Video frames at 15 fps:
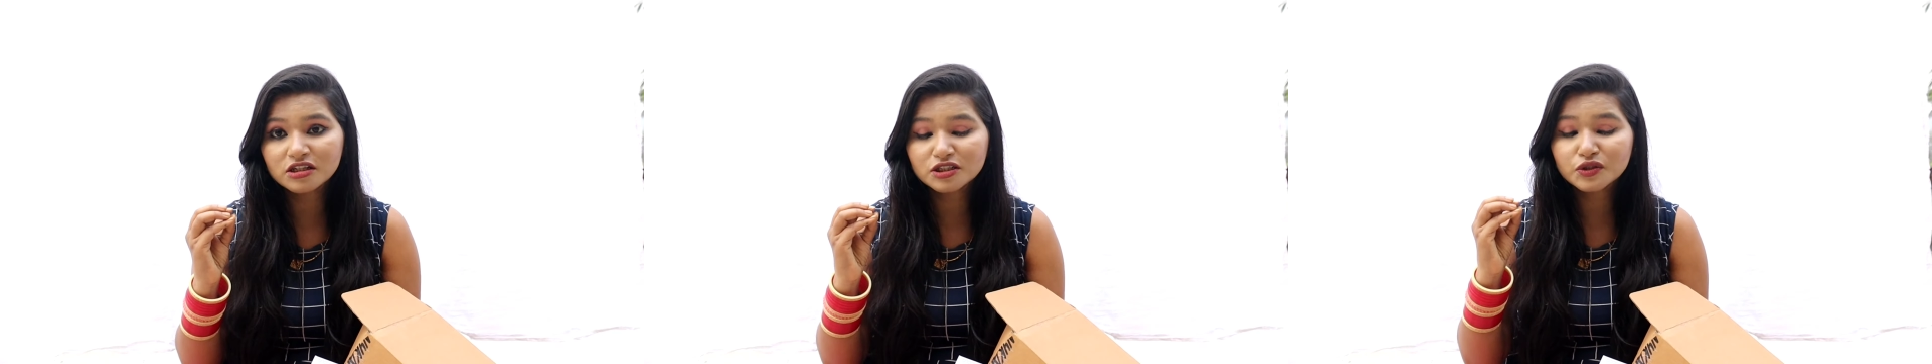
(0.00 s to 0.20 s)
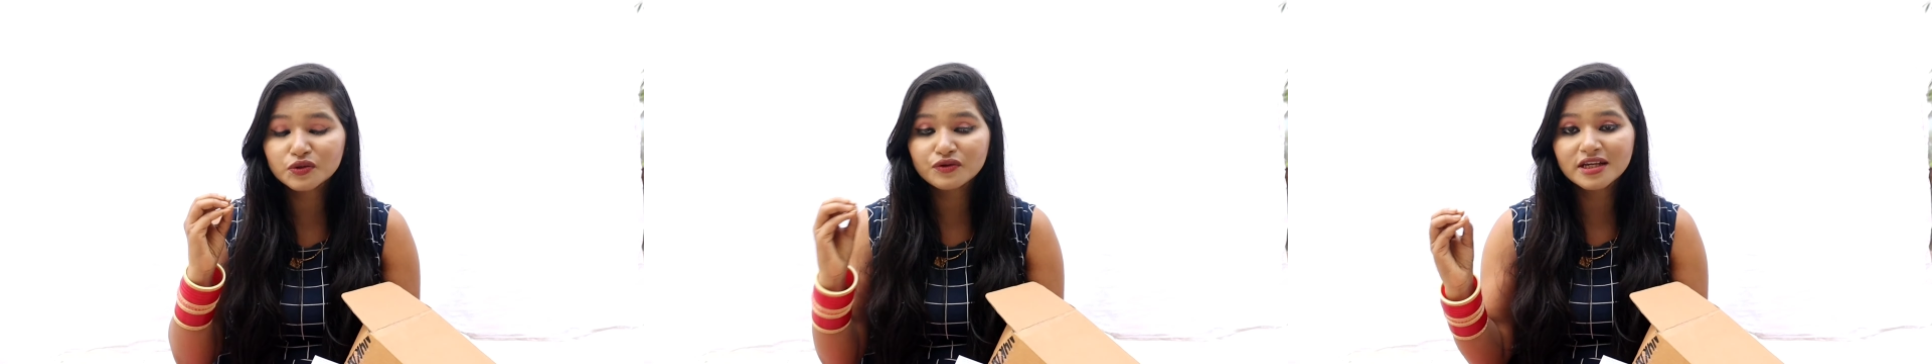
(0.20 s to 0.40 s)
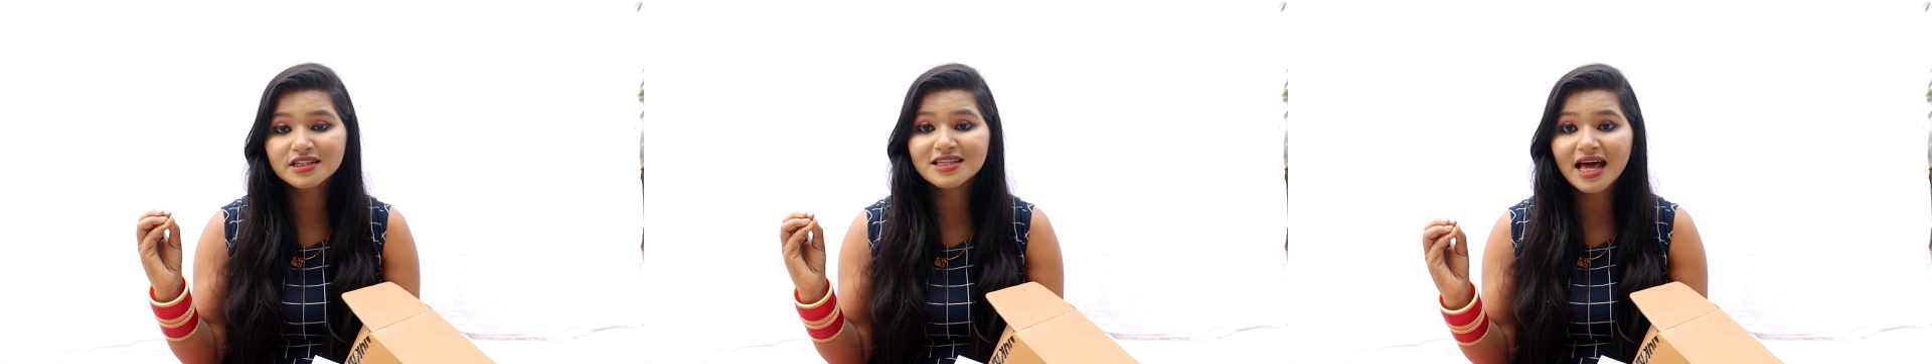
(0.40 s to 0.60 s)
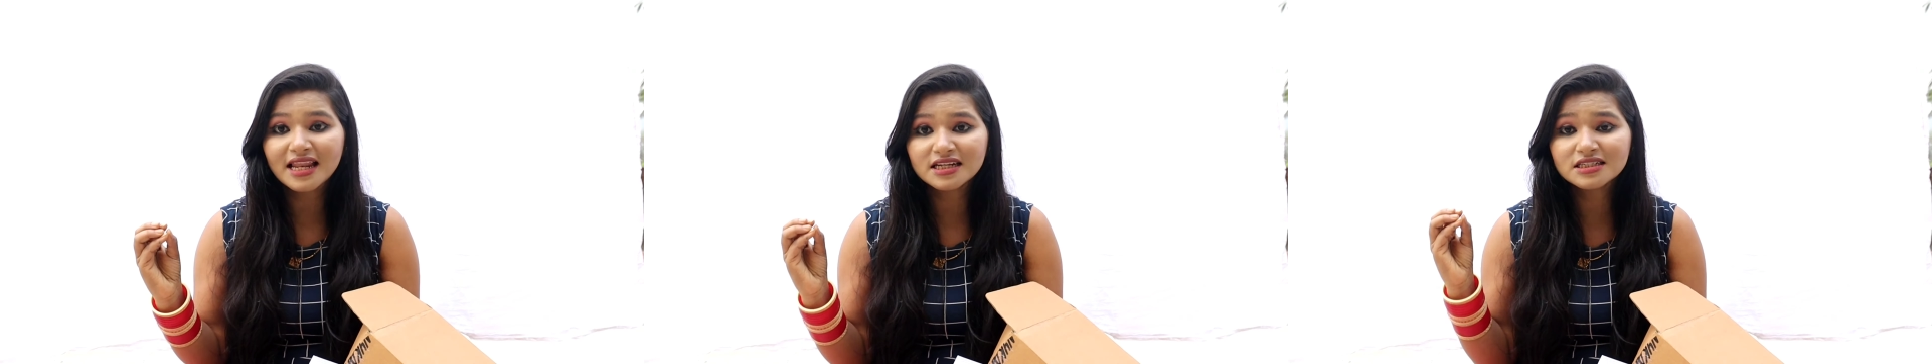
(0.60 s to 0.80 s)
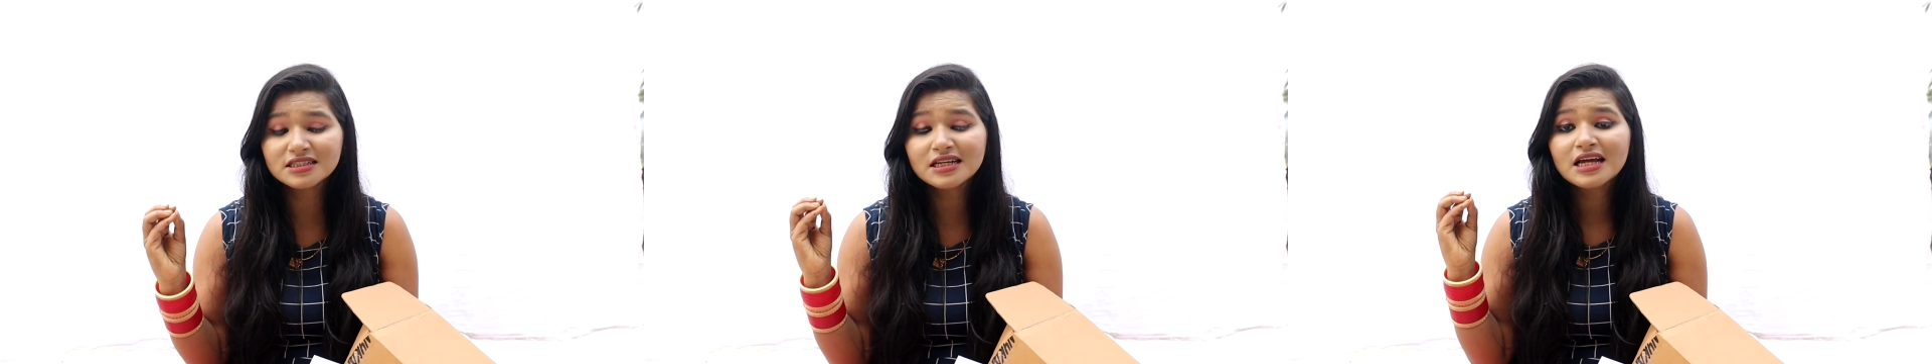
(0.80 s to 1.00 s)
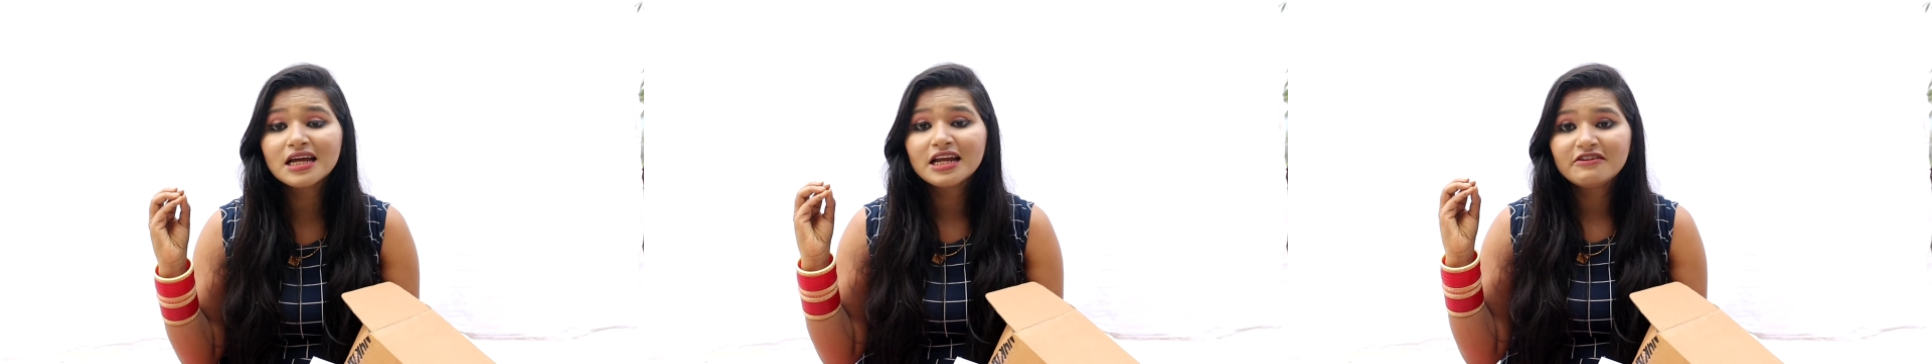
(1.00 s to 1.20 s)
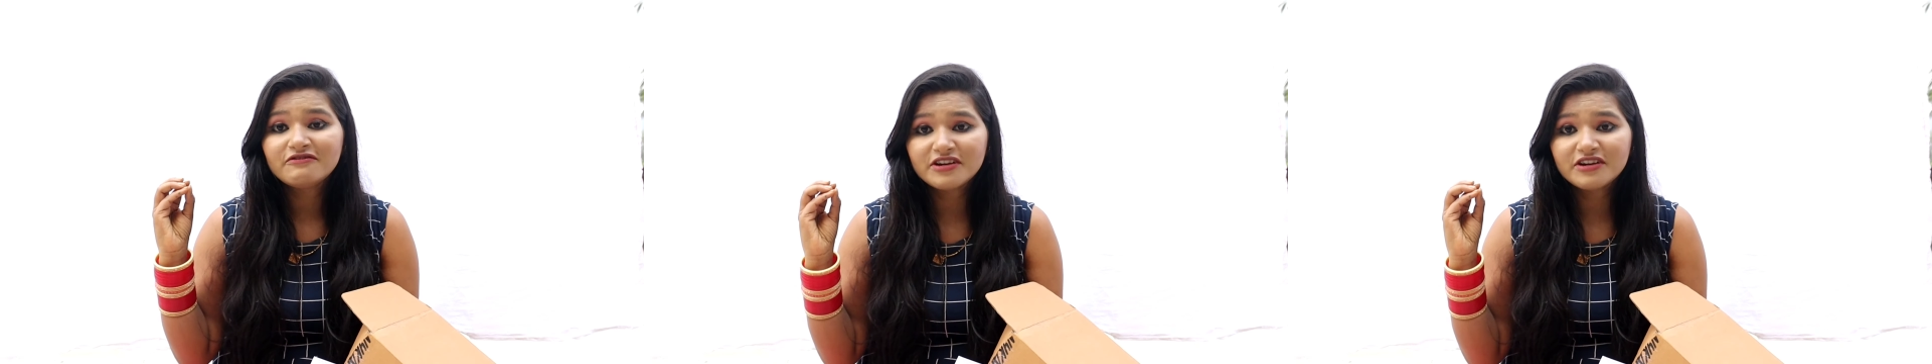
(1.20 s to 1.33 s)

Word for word: gone through a salon